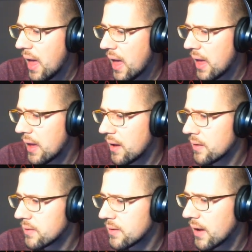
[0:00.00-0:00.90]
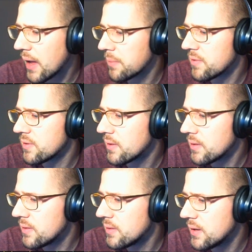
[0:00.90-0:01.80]
A times
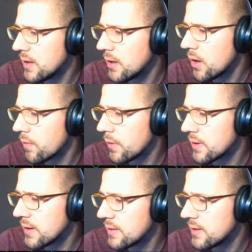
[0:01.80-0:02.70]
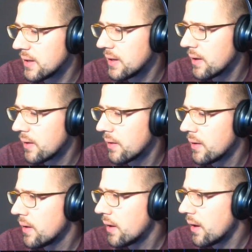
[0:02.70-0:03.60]
C over dt
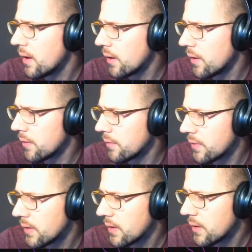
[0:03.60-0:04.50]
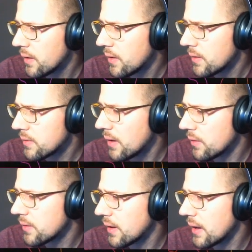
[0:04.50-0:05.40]
of
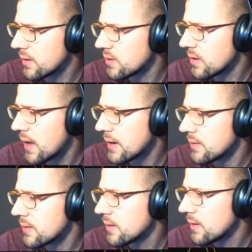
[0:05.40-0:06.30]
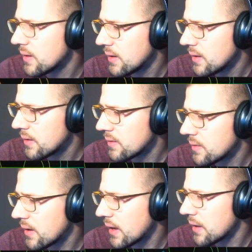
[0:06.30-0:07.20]
delta H naught
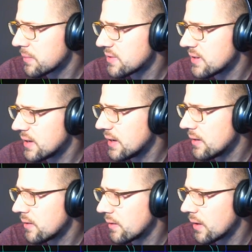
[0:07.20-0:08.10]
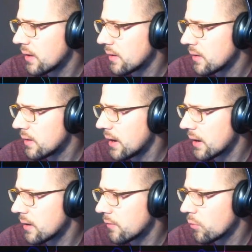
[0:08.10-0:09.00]
times e to the
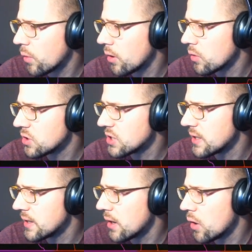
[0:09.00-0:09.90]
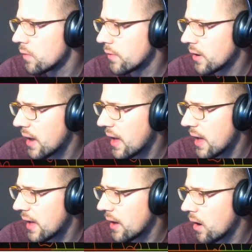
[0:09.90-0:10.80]
negative rho g over
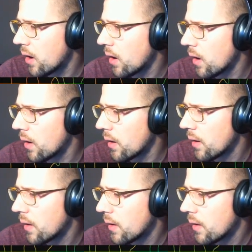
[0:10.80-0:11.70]
ar